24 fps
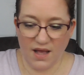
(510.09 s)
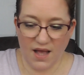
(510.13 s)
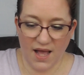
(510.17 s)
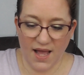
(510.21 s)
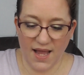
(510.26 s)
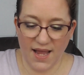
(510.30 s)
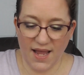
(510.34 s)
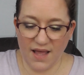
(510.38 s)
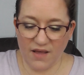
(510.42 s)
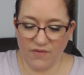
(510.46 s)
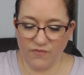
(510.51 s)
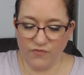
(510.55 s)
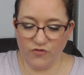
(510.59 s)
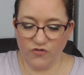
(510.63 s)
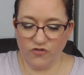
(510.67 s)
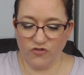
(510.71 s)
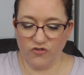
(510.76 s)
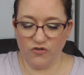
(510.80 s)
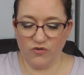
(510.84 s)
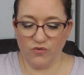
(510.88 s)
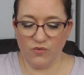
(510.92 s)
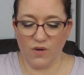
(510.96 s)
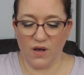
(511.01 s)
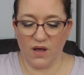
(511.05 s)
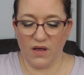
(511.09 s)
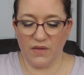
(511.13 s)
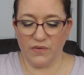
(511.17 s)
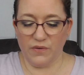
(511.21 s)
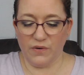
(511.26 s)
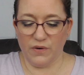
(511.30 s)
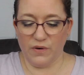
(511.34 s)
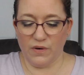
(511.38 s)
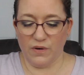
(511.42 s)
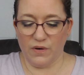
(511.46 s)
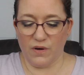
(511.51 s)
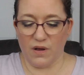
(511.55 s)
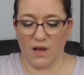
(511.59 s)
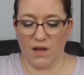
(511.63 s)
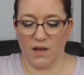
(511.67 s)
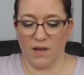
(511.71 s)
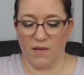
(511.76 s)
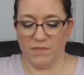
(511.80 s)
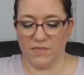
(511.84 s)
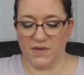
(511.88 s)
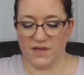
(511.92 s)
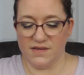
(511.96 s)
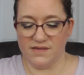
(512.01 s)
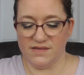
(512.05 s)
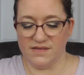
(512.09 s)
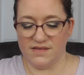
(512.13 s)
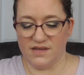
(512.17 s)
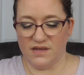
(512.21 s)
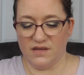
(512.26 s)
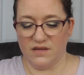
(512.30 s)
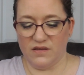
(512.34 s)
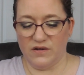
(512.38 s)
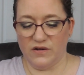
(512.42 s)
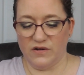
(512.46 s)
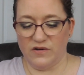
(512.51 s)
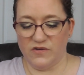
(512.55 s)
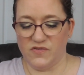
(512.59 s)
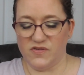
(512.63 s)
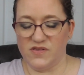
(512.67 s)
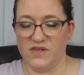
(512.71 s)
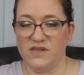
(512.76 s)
I have 2 other concealers.